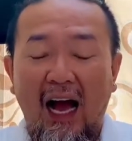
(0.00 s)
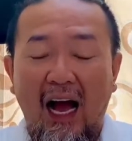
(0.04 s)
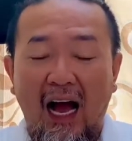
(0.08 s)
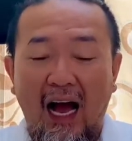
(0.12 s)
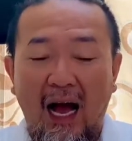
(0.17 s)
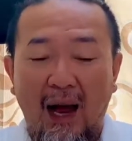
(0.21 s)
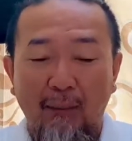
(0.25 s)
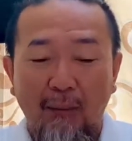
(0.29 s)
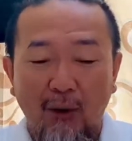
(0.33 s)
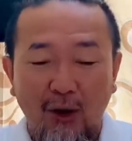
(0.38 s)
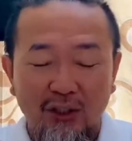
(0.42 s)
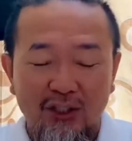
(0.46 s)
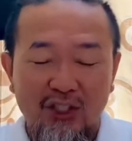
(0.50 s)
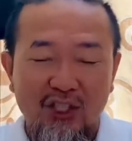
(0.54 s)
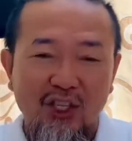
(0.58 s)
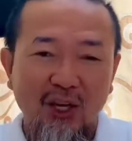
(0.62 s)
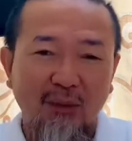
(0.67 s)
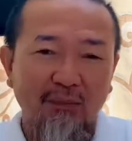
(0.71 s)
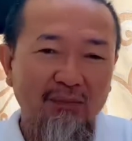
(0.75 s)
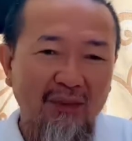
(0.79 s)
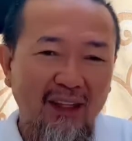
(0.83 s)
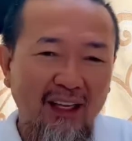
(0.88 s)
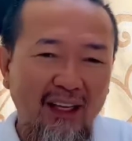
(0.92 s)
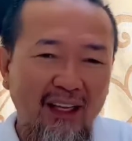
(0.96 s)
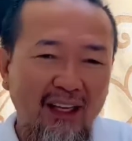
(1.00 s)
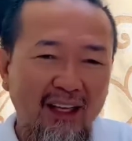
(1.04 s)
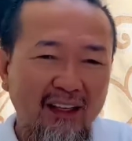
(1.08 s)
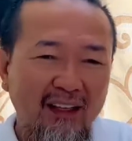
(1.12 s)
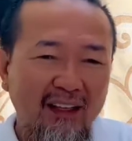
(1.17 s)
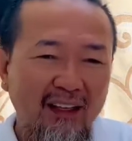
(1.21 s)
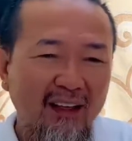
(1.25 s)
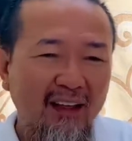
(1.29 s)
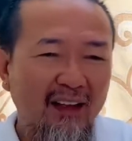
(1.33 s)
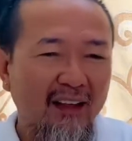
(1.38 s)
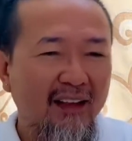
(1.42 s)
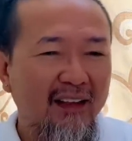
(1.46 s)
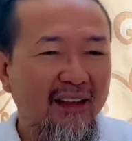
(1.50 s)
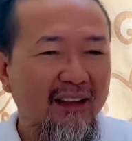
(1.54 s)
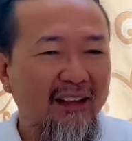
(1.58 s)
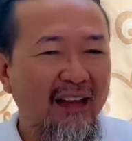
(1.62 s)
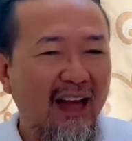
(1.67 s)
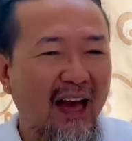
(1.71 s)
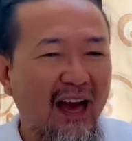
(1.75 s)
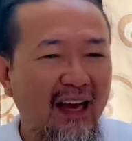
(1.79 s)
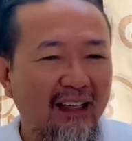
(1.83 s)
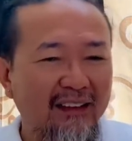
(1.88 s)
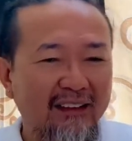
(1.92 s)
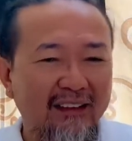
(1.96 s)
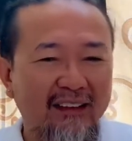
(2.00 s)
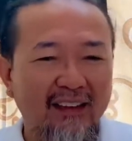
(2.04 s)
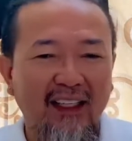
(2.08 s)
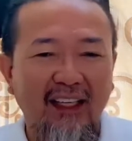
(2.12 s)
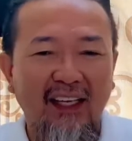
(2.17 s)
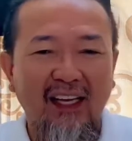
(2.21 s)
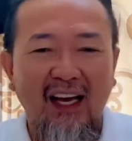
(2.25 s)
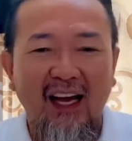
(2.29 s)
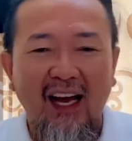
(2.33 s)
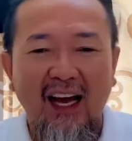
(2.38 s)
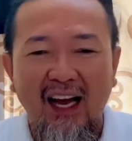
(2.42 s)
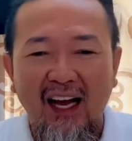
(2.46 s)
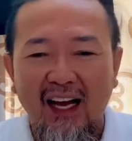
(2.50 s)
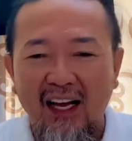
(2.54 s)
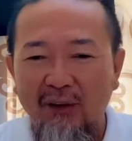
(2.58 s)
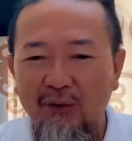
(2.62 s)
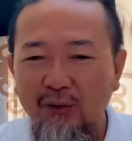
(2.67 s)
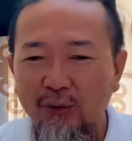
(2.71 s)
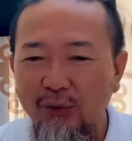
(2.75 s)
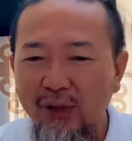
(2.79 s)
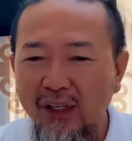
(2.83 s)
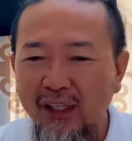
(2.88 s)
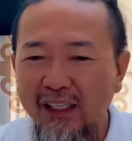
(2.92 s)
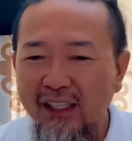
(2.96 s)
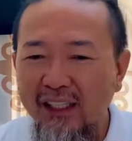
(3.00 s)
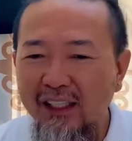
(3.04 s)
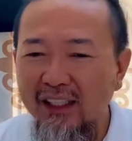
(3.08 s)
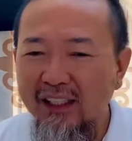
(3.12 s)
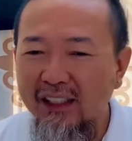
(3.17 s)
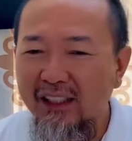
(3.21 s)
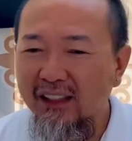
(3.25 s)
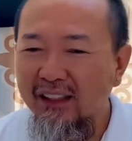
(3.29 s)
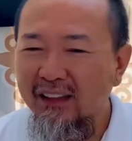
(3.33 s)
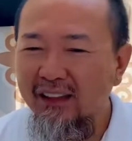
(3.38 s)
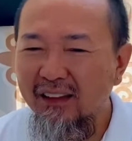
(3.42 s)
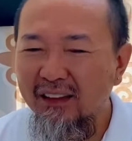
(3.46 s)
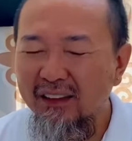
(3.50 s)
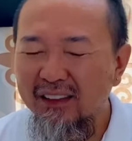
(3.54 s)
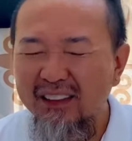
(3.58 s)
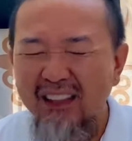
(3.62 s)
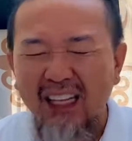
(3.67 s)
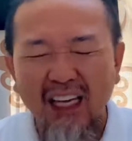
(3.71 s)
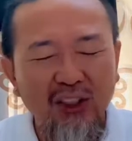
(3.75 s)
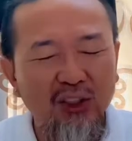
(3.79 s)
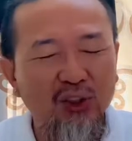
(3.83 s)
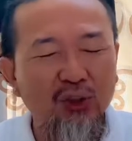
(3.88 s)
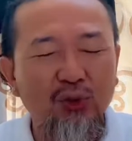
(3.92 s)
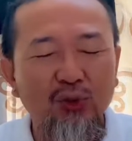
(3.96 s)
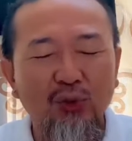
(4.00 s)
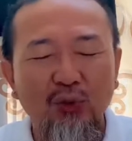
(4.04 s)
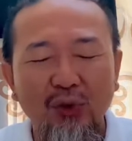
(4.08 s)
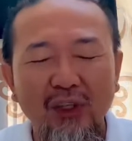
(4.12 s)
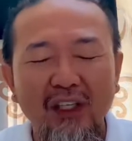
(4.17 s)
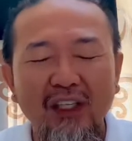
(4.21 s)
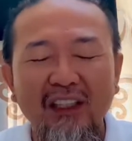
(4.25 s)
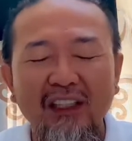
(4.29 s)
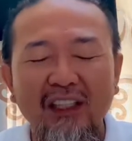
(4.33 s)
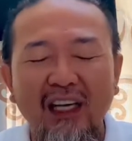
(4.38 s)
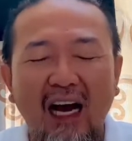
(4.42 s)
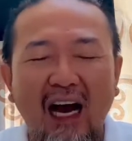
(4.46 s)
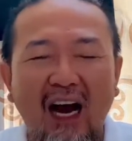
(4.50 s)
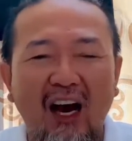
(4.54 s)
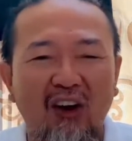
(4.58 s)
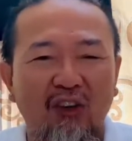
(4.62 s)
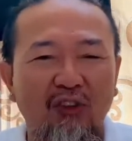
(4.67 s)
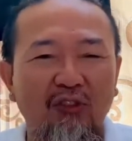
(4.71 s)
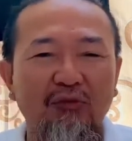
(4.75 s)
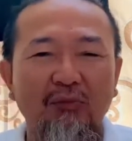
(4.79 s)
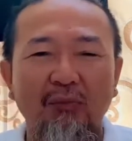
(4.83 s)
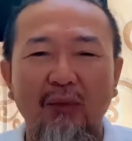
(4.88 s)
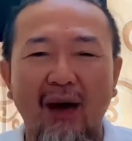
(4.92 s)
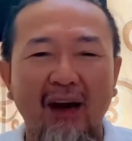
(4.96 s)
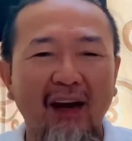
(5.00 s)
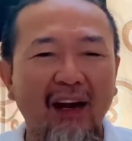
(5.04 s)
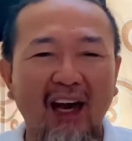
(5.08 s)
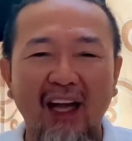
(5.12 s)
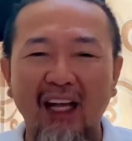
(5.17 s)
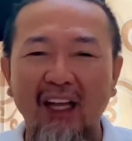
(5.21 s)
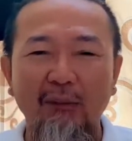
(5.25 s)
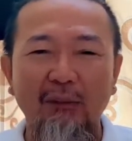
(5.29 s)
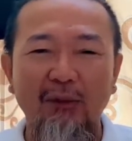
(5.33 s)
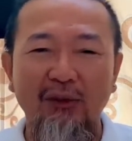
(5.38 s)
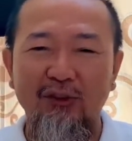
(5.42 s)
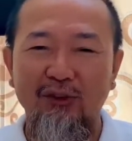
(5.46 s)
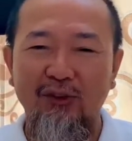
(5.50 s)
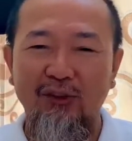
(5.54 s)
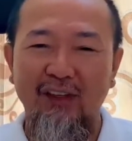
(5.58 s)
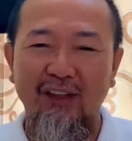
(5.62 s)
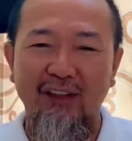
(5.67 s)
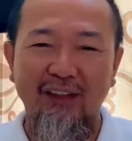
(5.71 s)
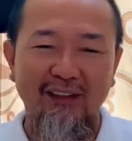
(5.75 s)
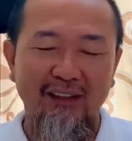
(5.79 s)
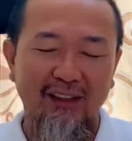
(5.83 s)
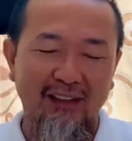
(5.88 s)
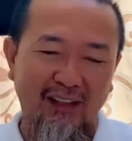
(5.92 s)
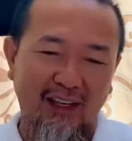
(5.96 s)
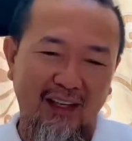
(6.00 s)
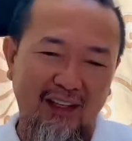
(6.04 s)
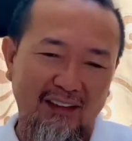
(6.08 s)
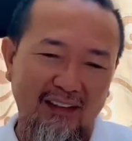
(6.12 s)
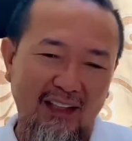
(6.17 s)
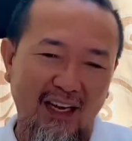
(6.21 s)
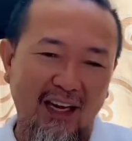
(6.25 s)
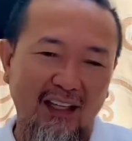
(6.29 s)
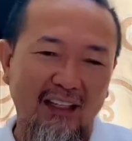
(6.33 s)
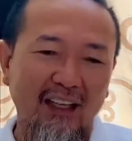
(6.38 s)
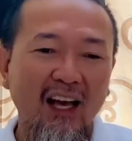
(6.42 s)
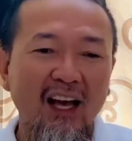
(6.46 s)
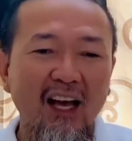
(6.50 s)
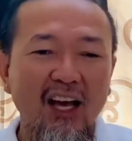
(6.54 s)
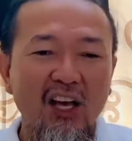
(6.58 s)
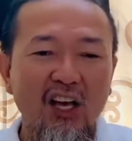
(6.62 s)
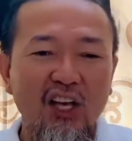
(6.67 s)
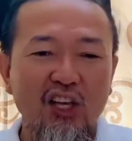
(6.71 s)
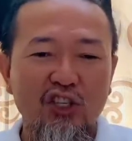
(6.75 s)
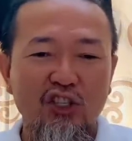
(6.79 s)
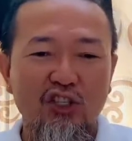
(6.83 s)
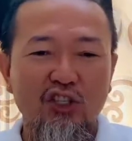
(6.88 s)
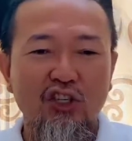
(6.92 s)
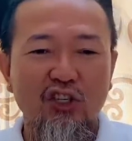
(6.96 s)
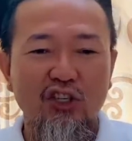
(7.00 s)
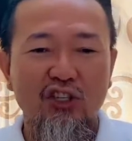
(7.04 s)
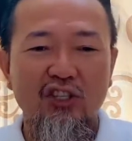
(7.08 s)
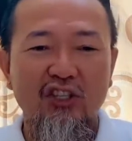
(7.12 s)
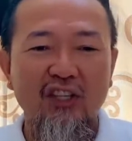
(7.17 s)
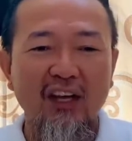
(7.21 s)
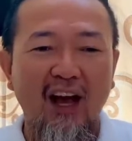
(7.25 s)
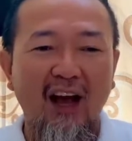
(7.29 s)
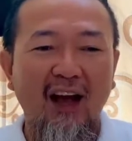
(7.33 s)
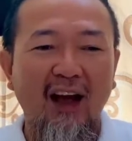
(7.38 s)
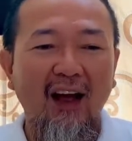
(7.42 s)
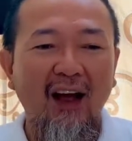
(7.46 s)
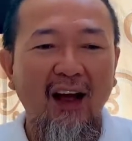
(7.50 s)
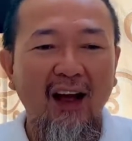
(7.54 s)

I bought something that really, it's not really out of my element or anything like that. It's just that